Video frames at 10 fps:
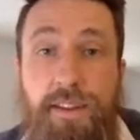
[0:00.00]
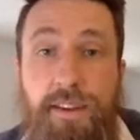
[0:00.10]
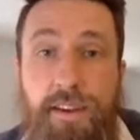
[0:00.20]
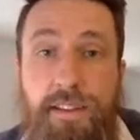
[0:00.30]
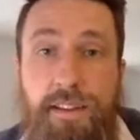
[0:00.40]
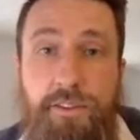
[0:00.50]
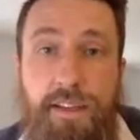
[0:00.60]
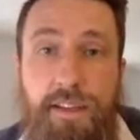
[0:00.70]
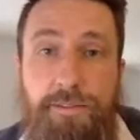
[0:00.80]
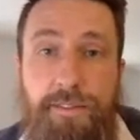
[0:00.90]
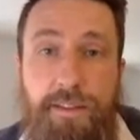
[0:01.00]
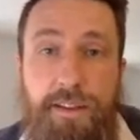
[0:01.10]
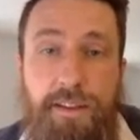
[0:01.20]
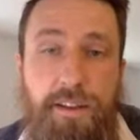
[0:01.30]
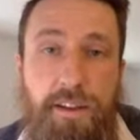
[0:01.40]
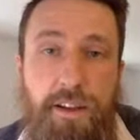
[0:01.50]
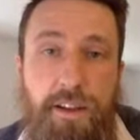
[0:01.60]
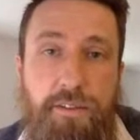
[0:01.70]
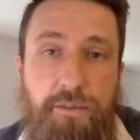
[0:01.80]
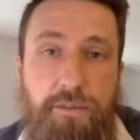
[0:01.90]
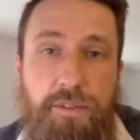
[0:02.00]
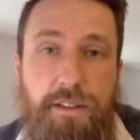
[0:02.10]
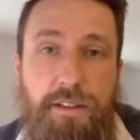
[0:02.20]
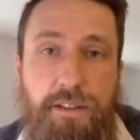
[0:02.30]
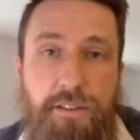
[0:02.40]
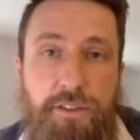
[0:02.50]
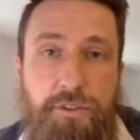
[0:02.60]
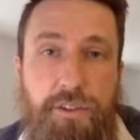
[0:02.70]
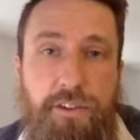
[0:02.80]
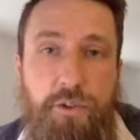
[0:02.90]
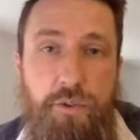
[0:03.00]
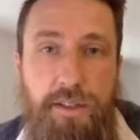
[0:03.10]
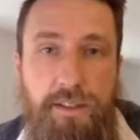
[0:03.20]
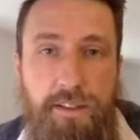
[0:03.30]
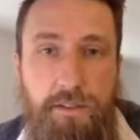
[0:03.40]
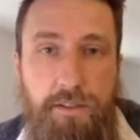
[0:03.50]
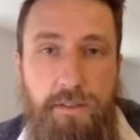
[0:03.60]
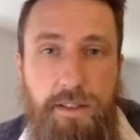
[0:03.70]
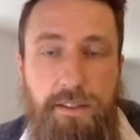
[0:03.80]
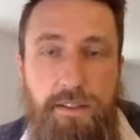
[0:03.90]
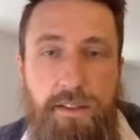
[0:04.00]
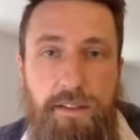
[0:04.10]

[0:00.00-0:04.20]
And then you have a single unit 20 kilowatt